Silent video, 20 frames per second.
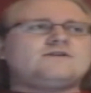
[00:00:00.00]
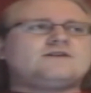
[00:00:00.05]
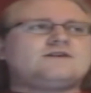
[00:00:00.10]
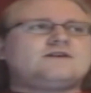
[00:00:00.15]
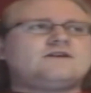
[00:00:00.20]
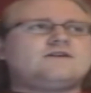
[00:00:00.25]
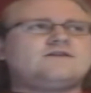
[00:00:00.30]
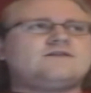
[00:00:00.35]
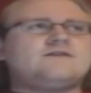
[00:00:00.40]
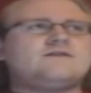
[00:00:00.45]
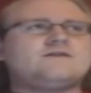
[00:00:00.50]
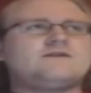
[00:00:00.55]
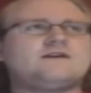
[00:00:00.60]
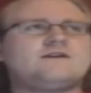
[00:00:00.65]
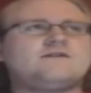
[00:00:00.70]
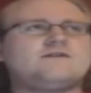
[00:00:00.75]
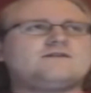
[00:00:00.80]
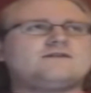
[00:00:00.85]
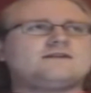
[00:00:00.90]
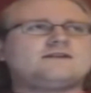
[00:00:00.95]
There's
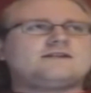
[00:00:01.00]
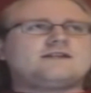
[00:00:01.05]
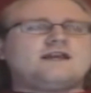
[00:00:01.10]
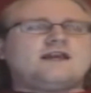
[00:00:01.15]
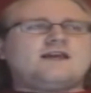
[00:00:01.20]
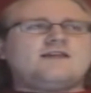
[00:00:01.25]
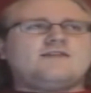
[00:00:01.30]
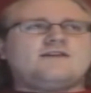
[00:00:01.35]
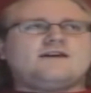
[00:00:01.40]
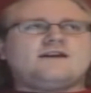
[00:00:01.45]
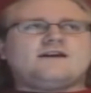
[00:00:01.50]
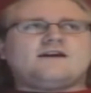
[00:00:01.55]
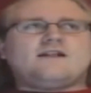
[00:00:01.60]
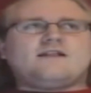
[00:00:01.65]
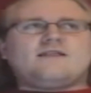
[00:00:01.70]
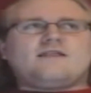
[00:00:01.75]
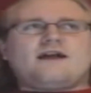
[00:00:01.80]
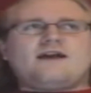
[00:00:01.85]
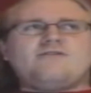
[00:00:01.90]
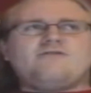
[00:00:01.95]
nothing to say that
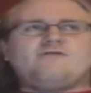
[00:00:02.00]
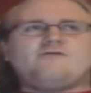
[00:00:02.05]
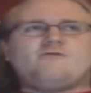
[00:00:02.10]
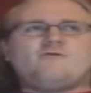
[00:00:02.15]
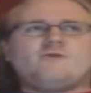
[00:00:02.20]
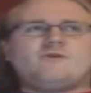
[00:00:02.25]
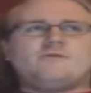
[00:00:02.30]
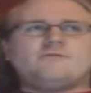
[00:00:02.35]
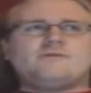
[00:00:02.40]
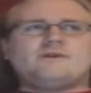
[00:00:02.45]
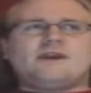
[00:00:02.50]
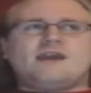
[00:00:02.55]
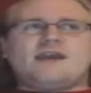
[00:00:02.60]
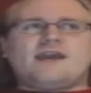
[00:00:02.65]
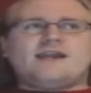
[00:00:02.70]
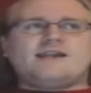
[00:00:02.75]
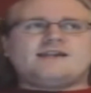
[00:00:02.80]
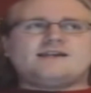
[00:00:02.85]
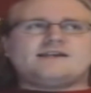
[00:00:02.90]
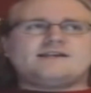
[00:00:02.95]
a life form
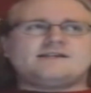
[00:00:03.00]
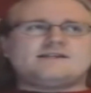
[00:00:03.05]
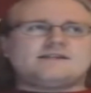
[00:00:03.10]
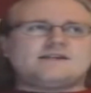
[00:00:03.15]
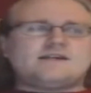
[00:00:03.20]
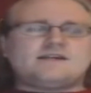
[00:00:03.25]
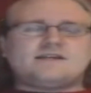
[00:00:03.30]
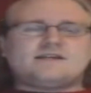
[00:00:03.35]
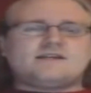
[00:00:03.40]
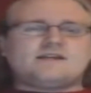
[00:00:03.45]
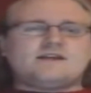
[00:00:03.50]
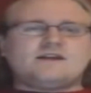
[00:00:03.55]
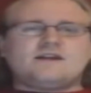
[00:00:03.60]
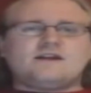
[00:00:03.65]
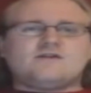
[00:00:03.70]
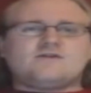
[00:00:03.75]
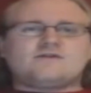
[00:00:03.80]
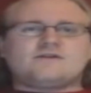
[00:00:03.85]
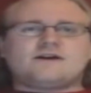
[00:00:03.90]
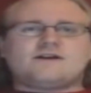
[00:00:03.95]
can't exist
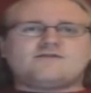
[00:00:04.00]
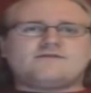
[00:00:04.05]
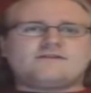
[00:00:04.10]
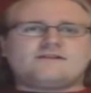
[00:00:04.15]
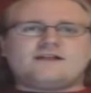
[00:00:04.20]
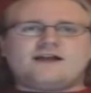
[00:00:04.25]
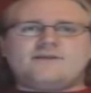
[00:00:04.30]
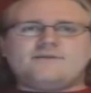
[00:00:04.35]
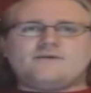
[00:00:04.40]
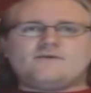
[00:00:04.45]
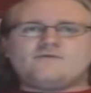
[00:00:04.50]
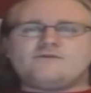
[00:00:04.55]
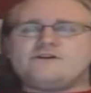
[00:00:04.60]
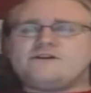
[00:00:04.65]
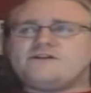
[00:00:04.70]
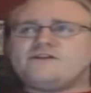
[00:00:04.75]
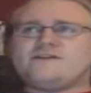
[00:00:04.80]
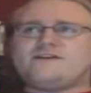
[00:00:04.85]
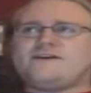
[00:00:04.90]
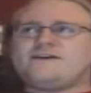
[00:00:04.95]
in another kind of climate.
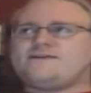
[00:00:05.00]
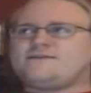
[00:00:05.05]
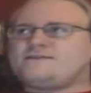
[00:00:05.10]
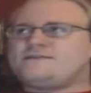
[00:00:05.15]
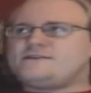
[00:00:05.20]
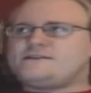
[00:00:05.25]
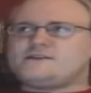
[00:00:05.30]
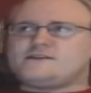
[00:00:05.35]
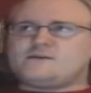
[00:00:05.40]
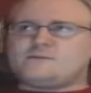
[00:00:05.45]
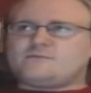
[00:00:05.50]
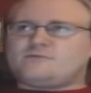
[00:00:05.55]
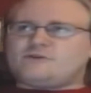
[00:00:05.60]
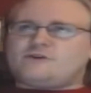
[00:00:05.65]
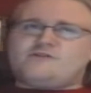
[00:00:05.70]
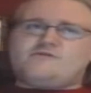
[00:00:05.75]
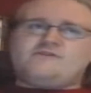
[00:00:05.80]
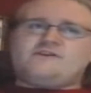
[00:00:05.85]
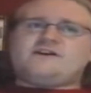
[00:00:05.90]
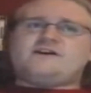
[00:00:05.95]
We think this is the
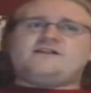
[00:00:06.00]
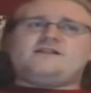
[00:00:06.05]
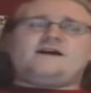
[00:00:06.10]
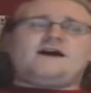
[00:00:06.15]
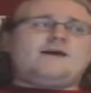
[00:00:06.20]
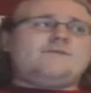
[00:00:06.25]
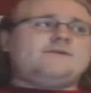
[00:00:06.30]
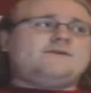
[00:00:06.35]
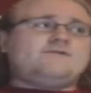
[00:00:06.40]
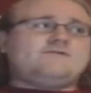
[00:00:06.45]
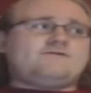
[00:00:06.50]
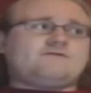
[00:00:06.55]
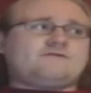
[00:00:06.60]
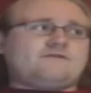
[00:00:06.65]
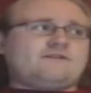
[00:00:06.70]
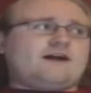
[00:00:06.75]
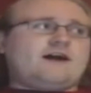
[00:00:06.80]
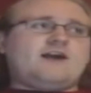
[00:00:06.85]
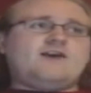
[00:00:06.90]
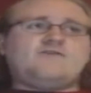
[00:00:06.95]
perfect climate
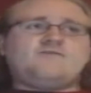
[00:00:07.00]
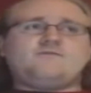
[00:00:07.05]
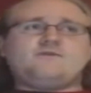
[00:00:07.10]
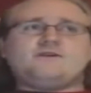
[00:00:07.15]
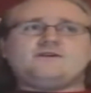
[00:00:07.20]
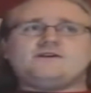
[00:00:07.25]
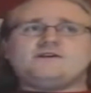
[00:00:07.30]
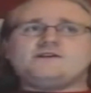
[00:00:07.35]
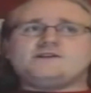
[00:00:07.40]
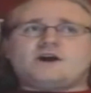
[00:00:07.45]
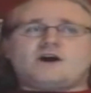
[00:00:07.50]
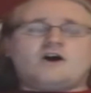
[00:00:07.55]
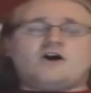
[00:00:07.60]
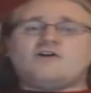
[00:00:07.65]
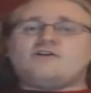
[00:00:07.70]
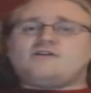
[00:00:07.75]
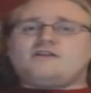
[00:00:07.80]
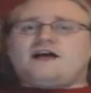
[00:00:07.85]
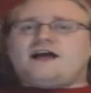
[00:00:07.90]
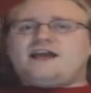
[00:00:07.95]
for life because
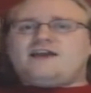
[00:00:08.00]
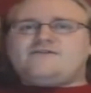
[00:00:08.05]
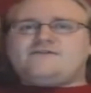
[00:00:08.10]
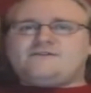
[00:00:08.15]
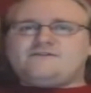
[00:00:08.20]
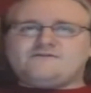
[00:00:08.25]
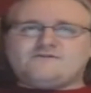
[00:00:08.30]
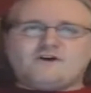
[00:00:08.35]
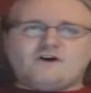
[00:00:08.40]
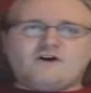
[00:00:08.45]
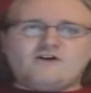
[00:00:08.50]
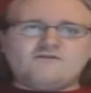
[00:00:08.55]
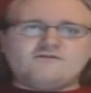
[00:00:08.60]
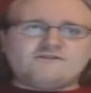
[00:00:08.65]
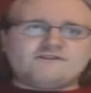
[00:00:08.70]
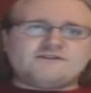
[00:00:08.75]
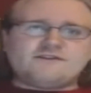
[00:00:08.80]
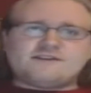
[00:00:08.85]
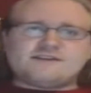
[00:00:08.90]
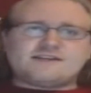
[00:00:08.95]
our life
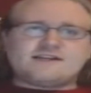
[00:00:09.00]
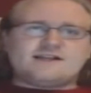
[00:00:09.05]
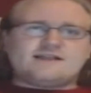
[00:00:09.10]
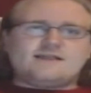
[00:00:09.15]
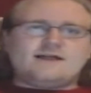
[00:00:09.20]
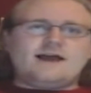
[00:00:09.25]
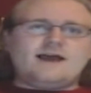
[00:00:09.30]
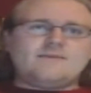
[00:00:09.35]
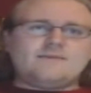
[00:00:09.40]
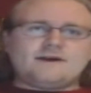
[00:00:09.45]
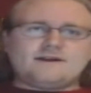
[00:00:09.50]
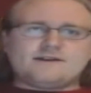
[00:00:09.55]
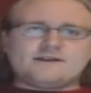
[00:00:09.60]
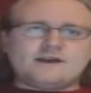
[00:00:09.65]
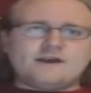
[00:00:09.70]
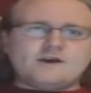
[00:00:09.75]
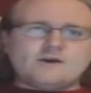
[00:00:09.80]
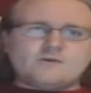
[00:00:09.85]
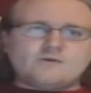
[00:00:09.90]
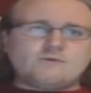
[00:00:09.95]
evolved in this
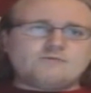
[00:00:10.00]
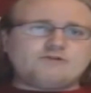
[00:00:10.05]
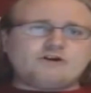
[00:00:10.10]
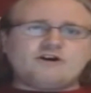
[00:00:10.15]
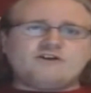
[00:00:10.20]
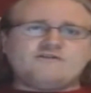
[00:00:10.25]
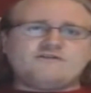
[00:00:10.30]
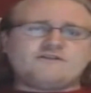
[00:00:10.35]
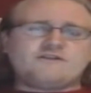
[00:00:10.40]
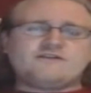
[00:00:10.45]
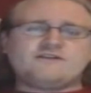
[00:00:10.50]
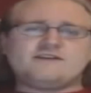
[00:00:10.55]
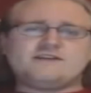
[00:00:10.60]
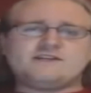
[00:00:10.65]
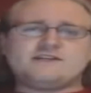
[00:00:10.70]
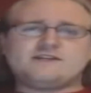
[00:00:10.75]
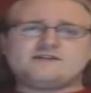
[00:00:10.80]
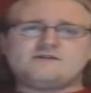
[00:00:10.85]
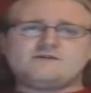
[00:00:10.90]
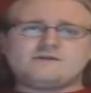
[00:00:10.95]
climate. We're
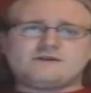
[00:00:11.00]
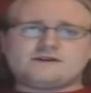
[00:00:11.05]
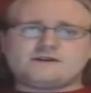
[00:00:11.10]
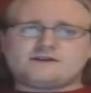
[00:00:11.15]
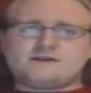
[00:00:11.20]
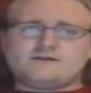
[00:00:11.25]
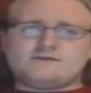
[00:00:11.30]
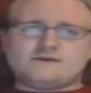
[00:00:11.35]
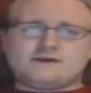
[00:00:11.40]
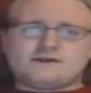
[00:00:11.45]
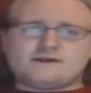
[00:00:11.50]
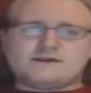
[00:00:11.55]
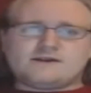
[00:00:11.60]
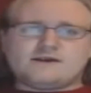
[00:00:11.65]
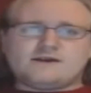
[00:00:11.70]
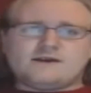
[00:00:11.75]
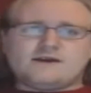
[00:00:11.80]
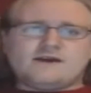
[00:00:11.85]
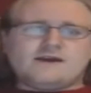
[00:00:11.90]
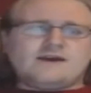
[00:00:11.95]
perfectly suited to
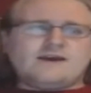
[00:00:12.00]
it.